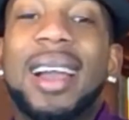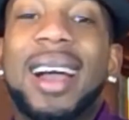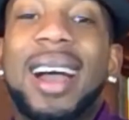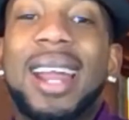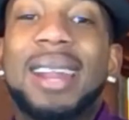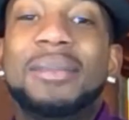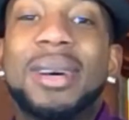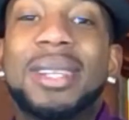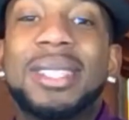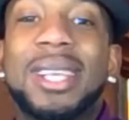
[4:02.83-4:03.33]

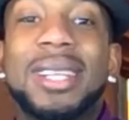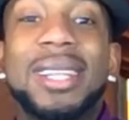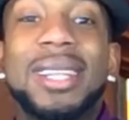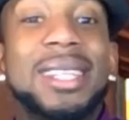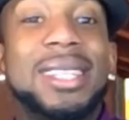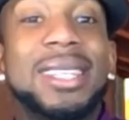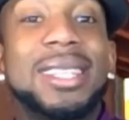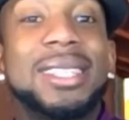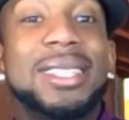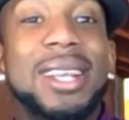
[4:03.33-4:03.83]
And I'm gonna say,
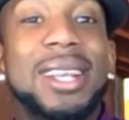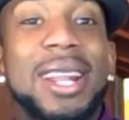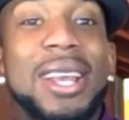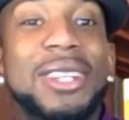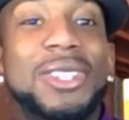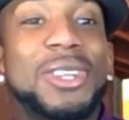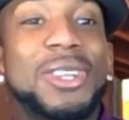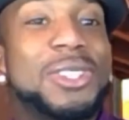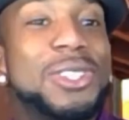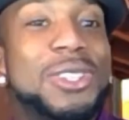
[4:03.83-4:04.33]
this is
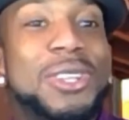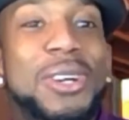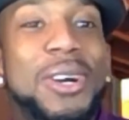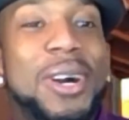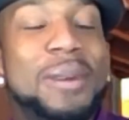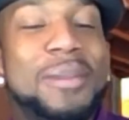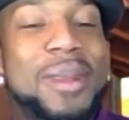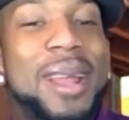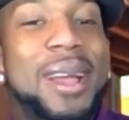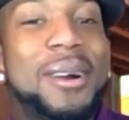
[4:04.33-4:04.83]
delicious, you know.
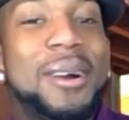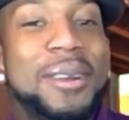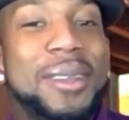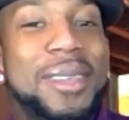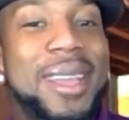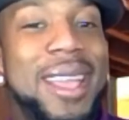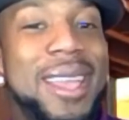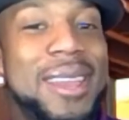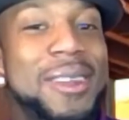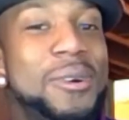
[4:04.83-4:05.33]
I'm like,
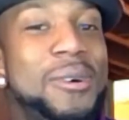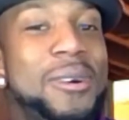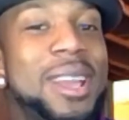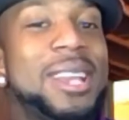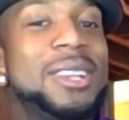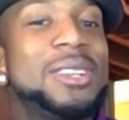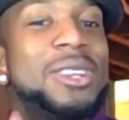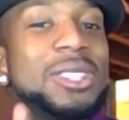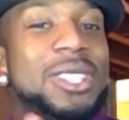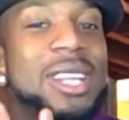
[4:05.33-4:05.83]
okay, you know what,
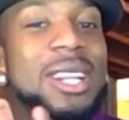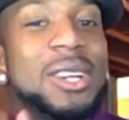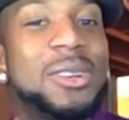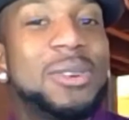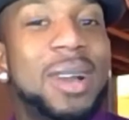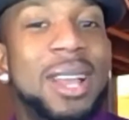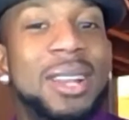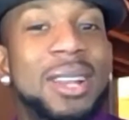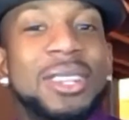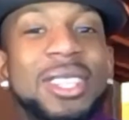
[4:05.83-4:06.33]
you look
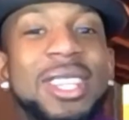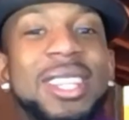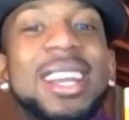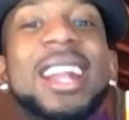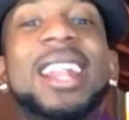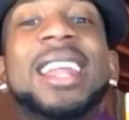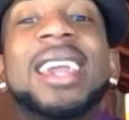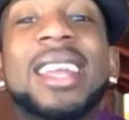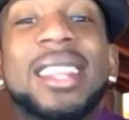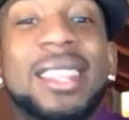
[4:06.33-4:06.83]
like you just eat
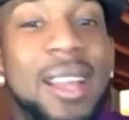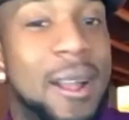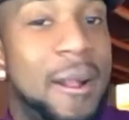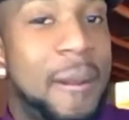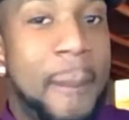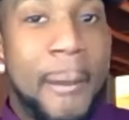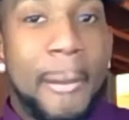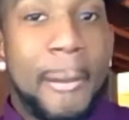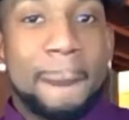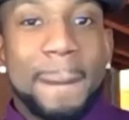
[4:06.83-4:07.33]
alligator.
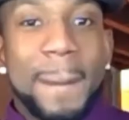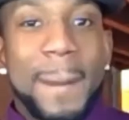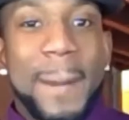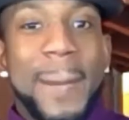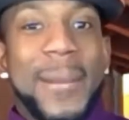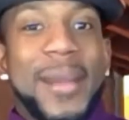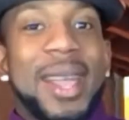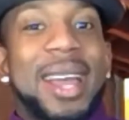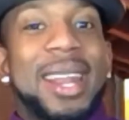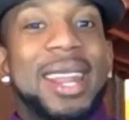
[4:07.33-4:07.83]

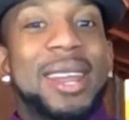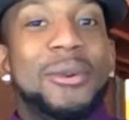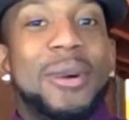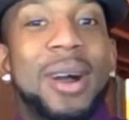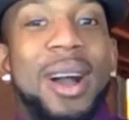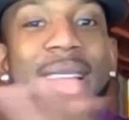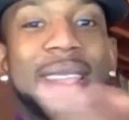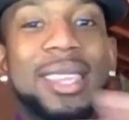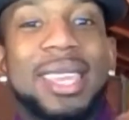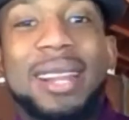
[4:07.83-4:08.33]
And they
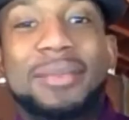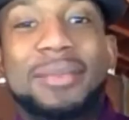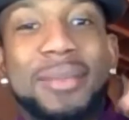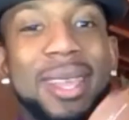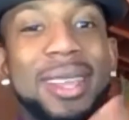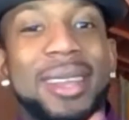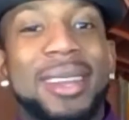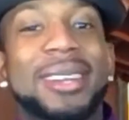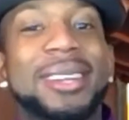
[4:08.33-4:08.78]
want to kill me.